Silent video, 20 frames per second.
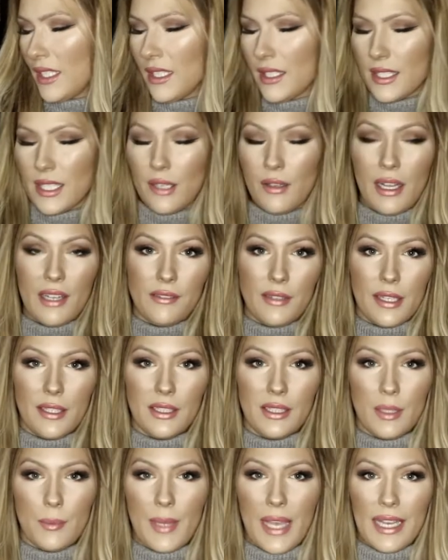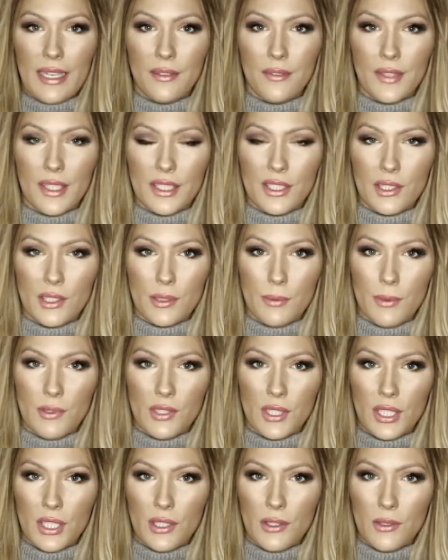So I read on the back of this, you're supposed
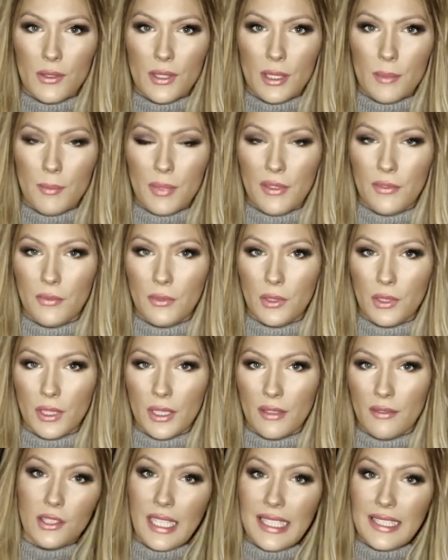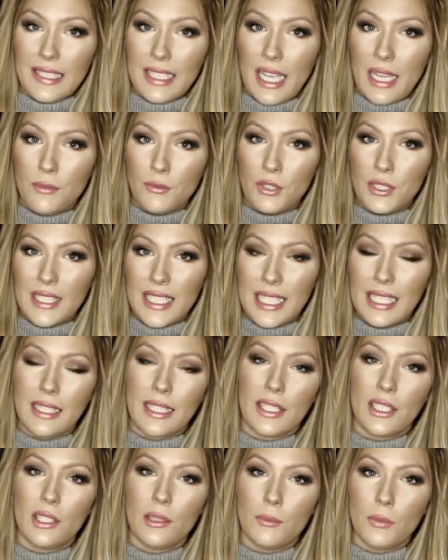to use it before the nighttime routine,
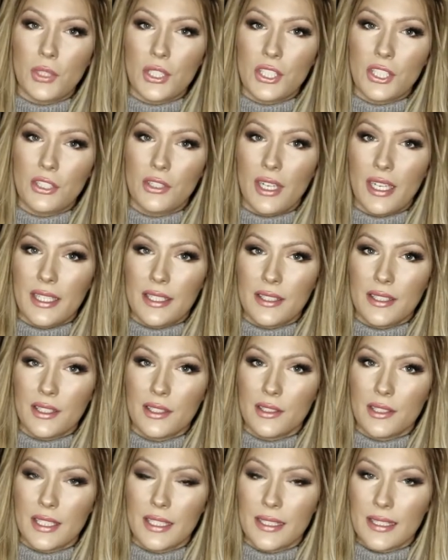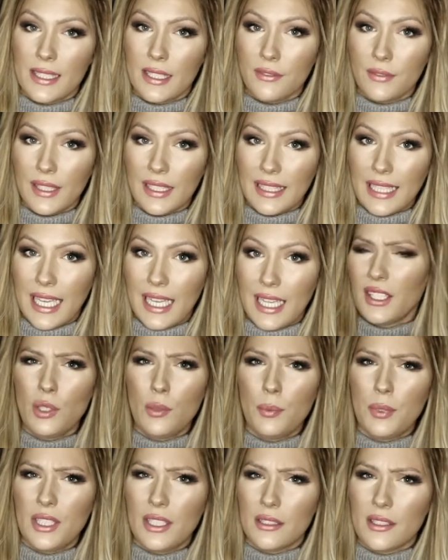like your moisturizers and stuff like that. You
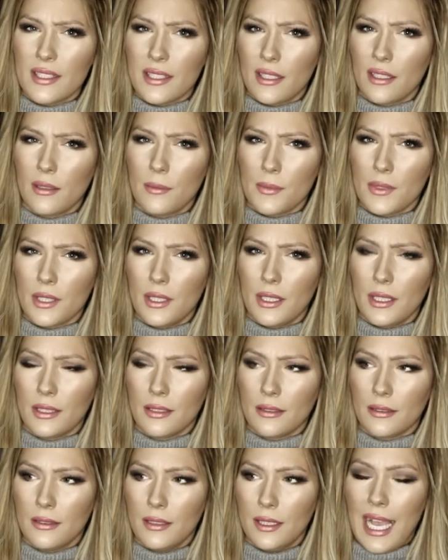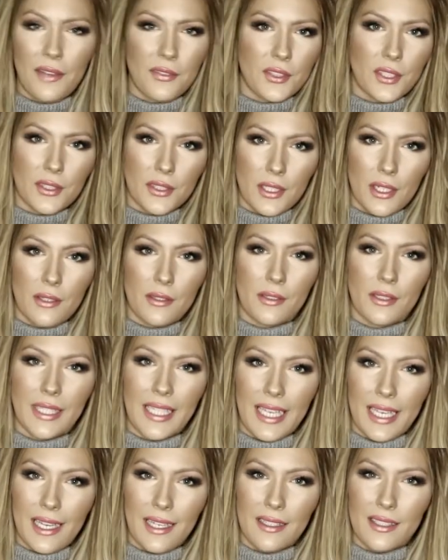put serums on after toner,
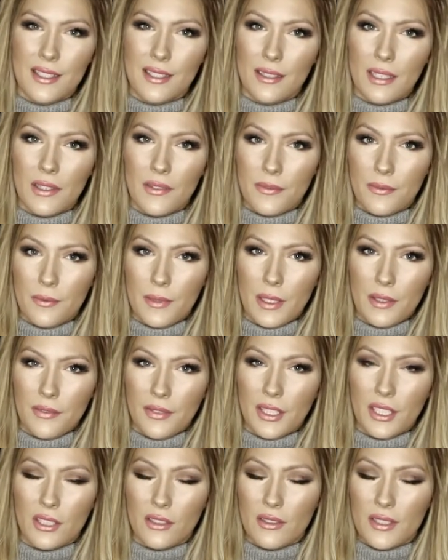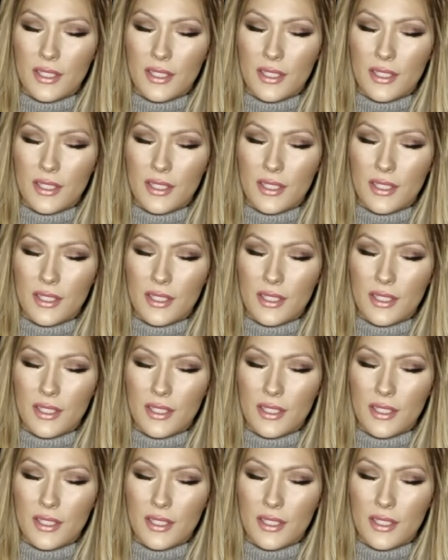yeah. So I, I figured